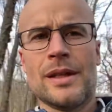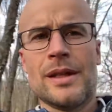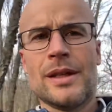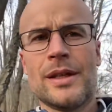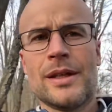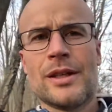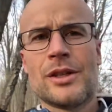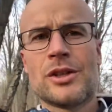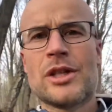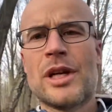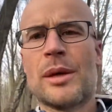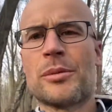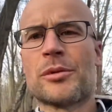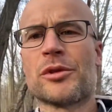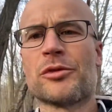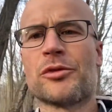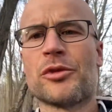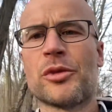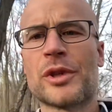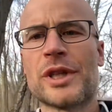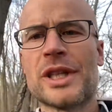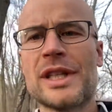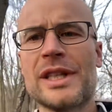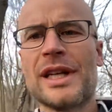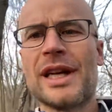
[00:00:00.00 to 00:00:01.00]
Chapter
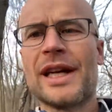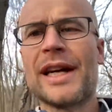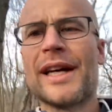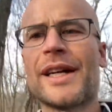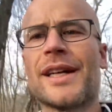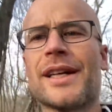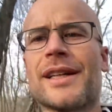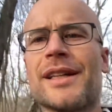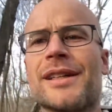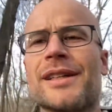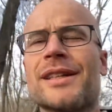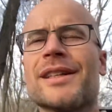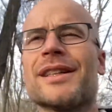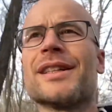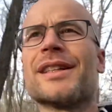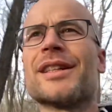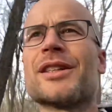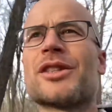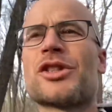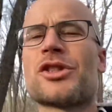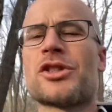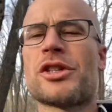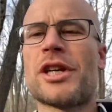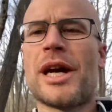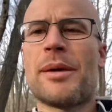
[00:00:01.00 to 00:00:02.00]
49. In
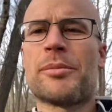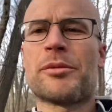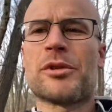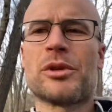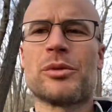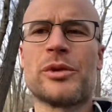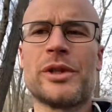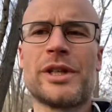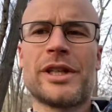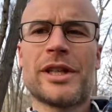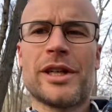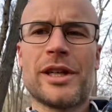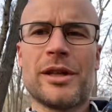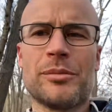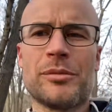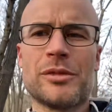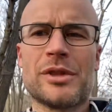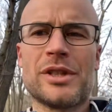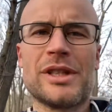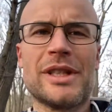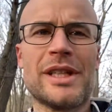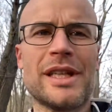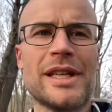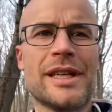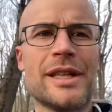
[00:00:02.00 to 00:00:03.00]
this chapter, we come
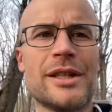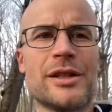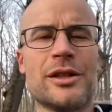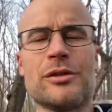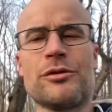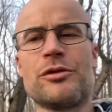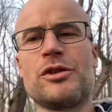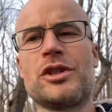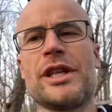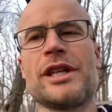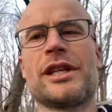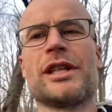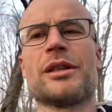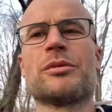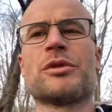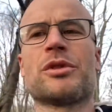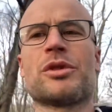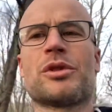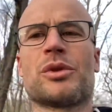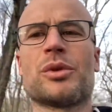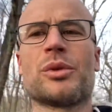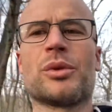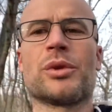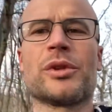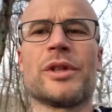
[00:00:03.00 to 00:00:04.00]
to the end of Jacob's
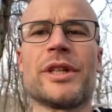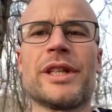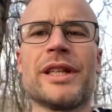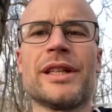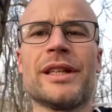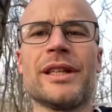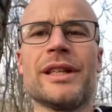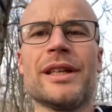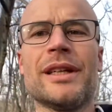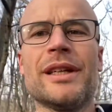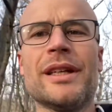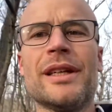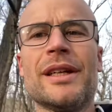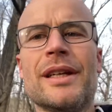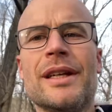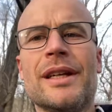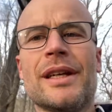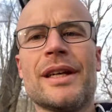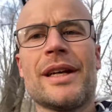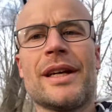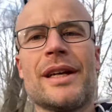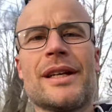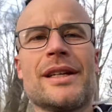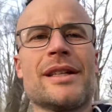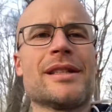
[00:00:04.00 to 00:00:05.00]
story
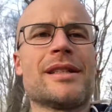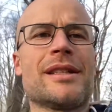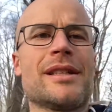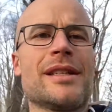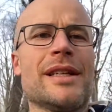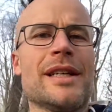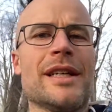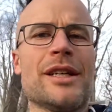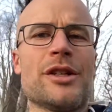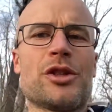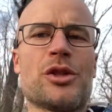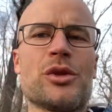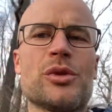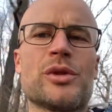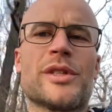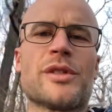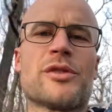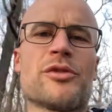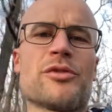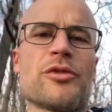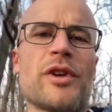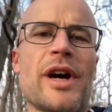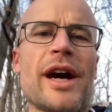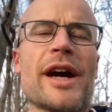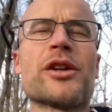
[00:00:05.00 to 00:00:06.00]
as he issues
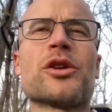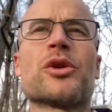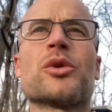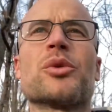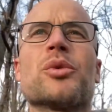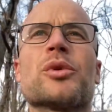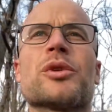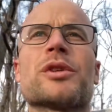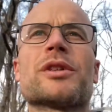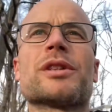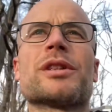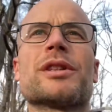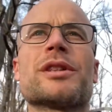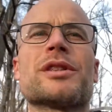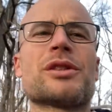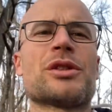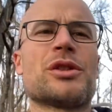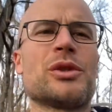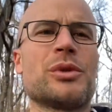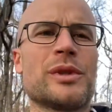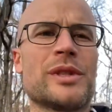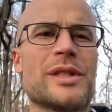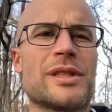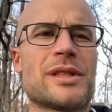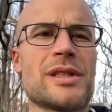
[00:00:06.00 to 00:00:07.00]
his final words
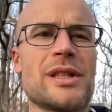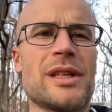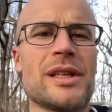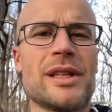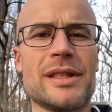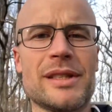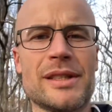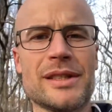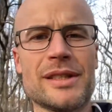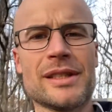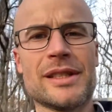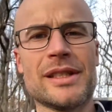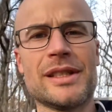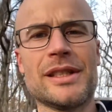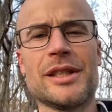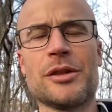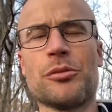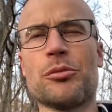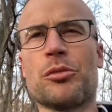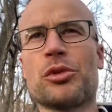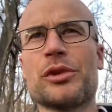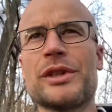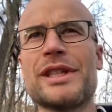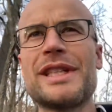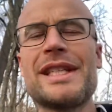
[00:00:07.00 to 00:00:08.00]
to his sons and then
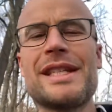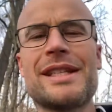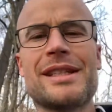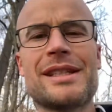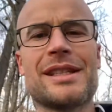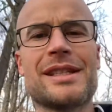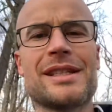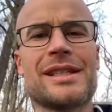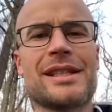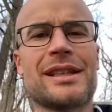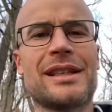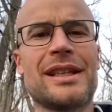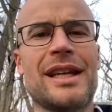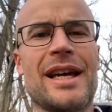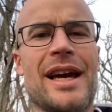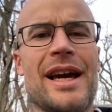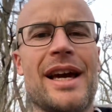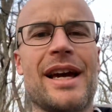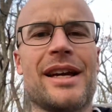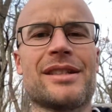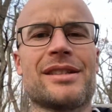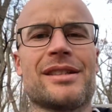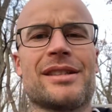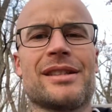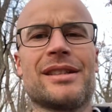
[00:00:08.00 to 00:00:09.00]
breathes his
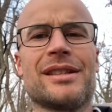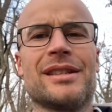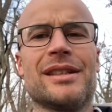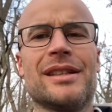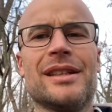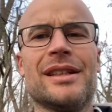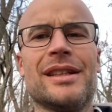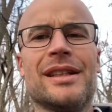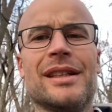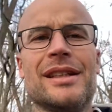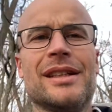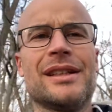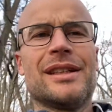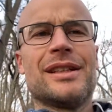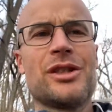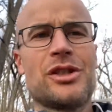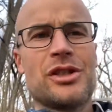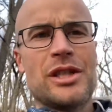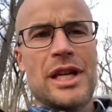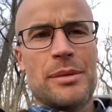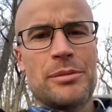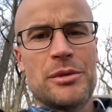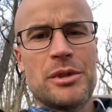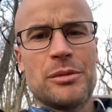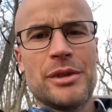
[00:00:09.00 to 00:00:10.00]
last. This
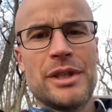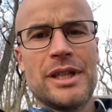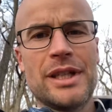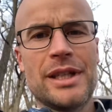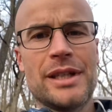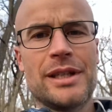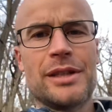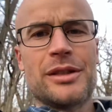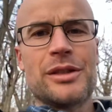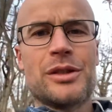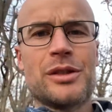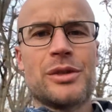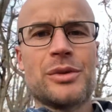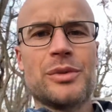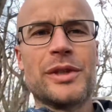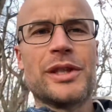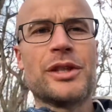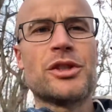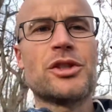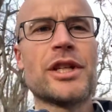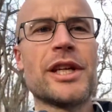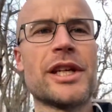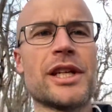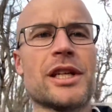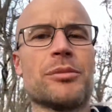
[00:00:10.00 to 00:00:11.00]
chapter begins with
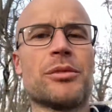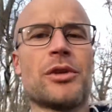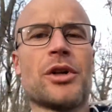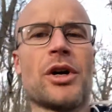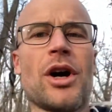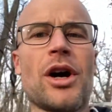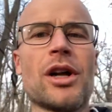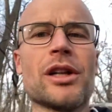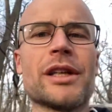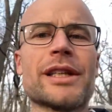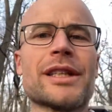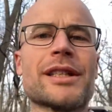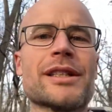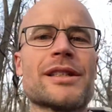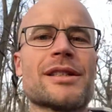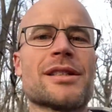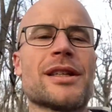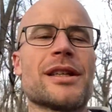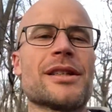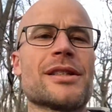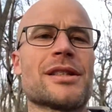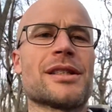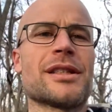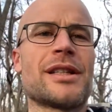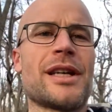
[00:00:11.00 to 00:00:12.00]
Jacob calling his
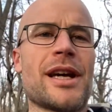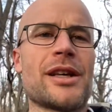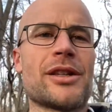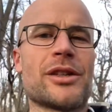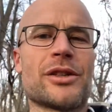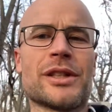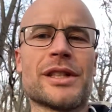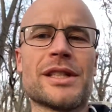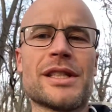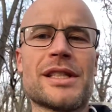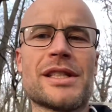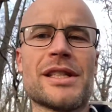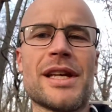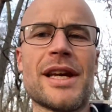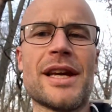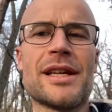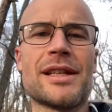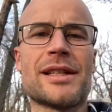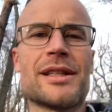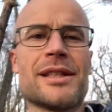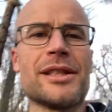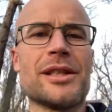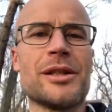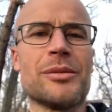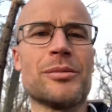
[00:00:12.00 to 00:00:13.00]
sons together and saying
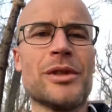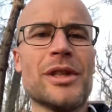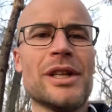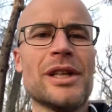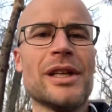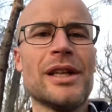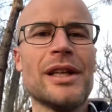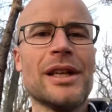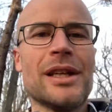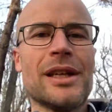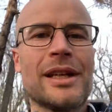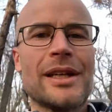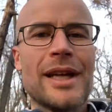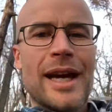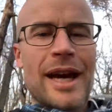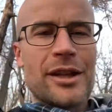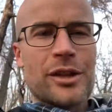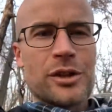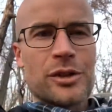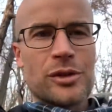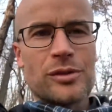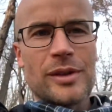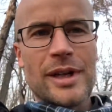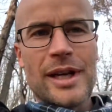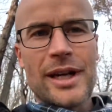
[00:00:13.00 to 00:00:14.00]
to them,
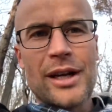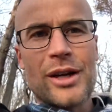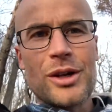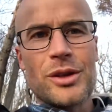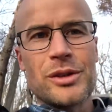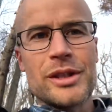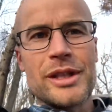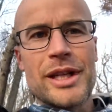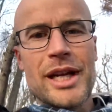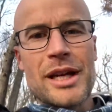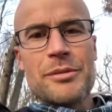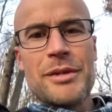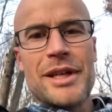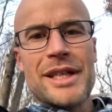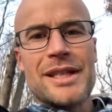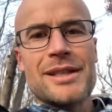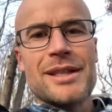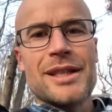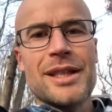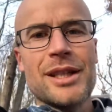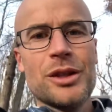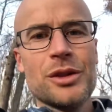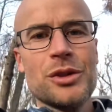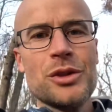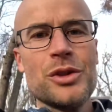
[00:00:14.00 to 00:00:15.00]
"Gather round that I may
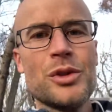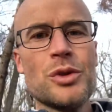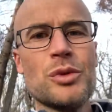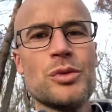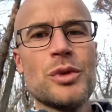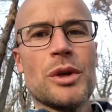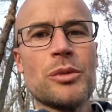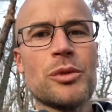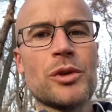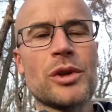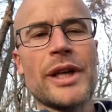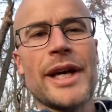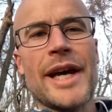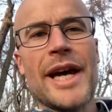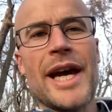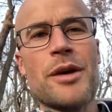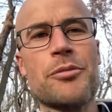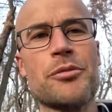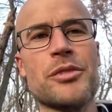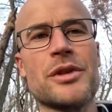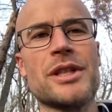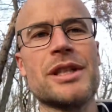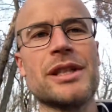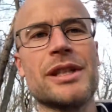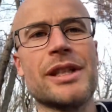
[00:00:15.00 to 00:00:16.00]
tell you what will
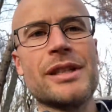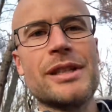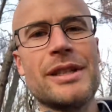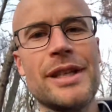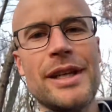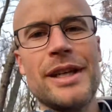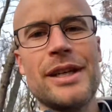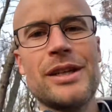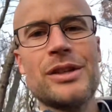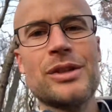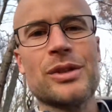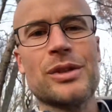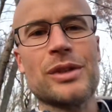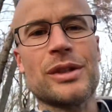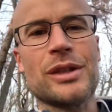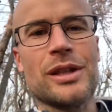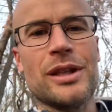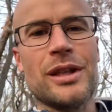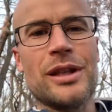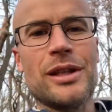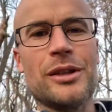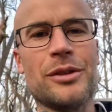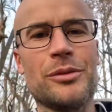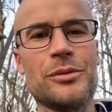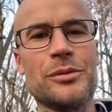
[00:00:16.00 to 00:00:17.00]
happen in the days to
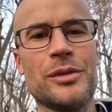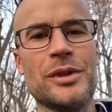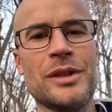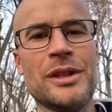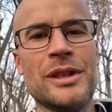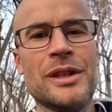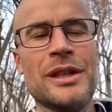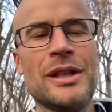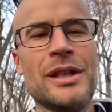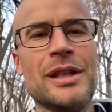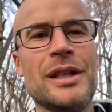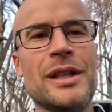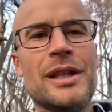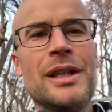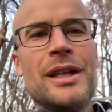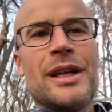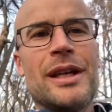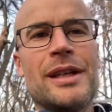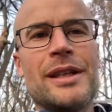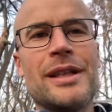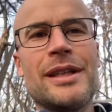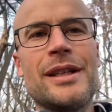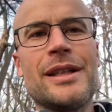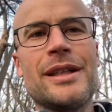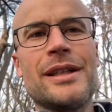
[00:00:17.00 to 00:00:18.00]
come."
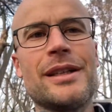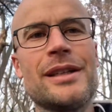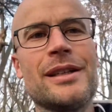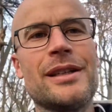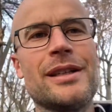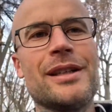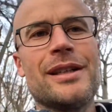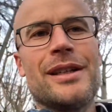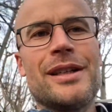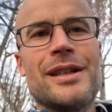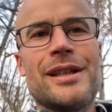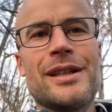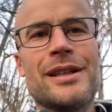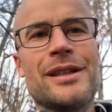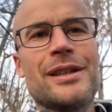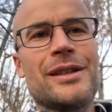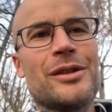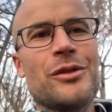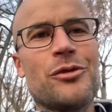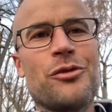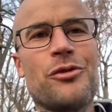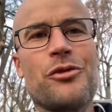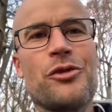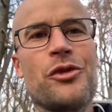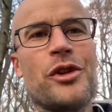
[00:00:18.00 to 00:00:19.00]
And then
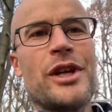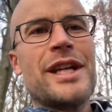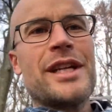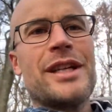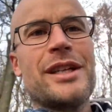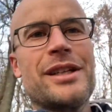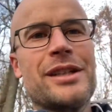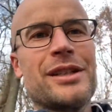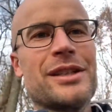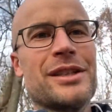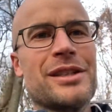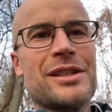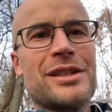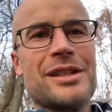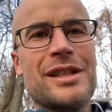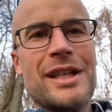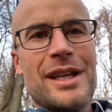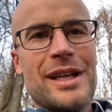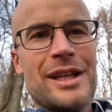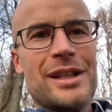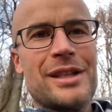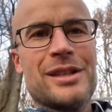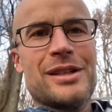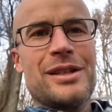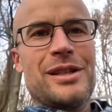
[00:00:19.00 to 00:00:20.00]
in Frank
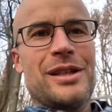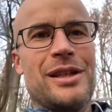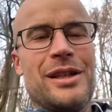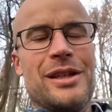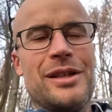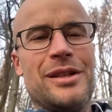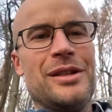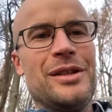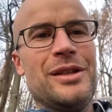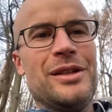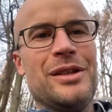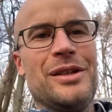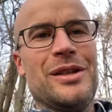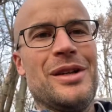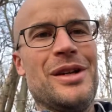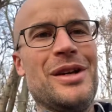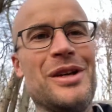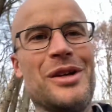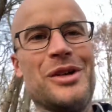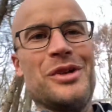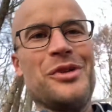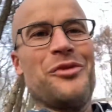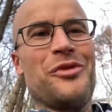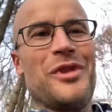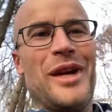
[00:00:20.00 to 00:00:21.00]
Costanza
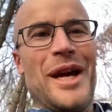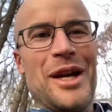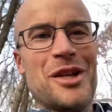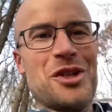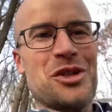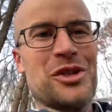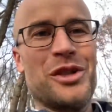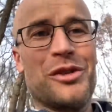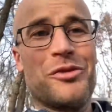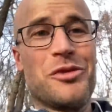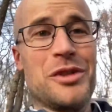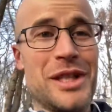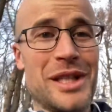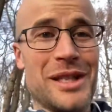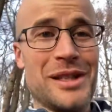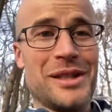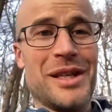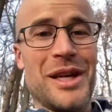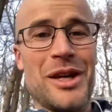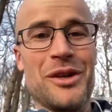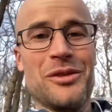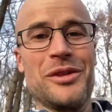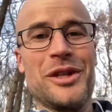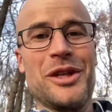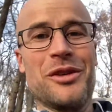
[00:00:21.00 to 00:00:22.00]
fashion, if you get
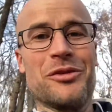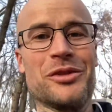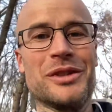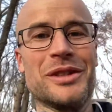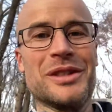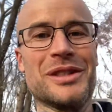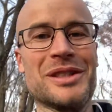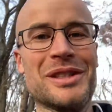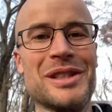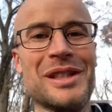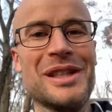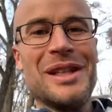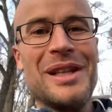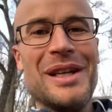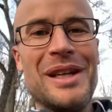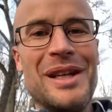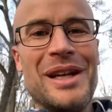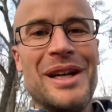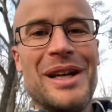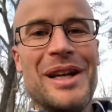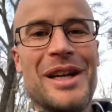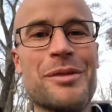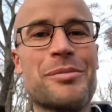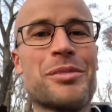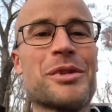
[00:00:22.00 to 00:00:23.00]
that reference,
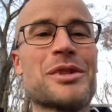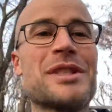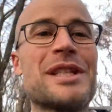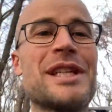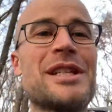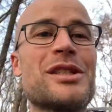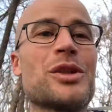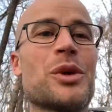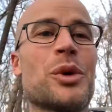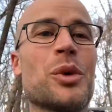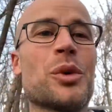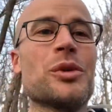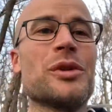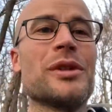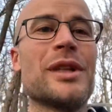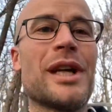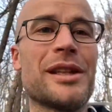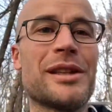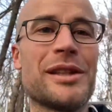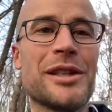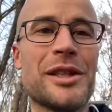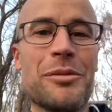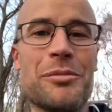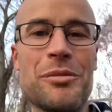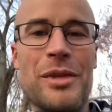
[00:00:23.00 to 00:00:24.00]
he proceeds to hold
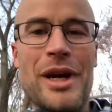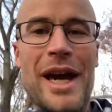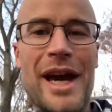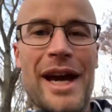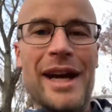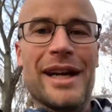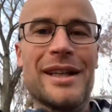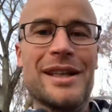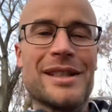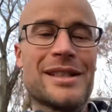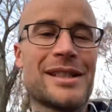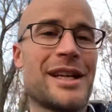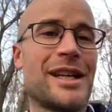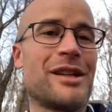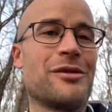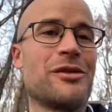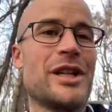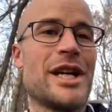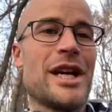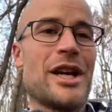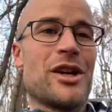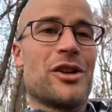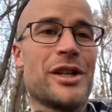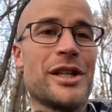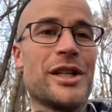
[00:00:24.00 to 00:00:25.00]
nothing back, and it's kind of
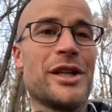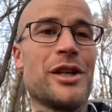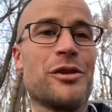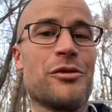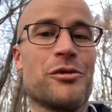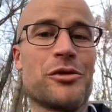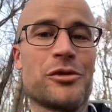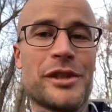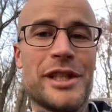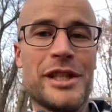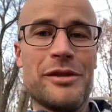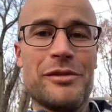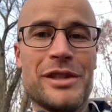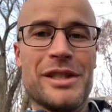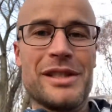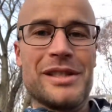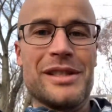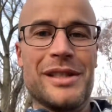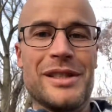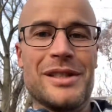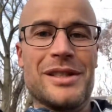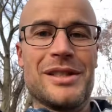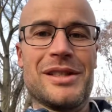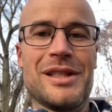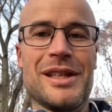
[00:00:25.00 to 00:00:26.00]
an airing of
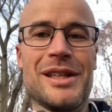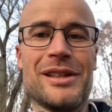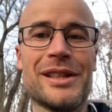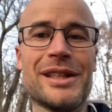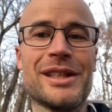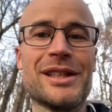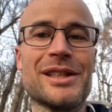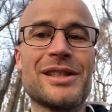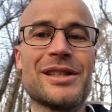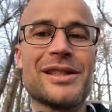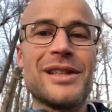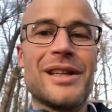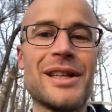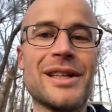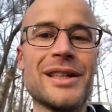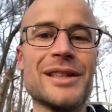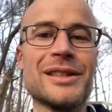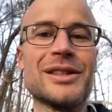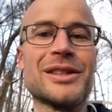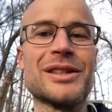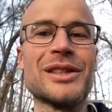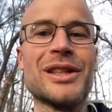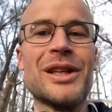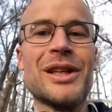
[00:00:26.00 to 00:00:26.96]
grievances, telling his sons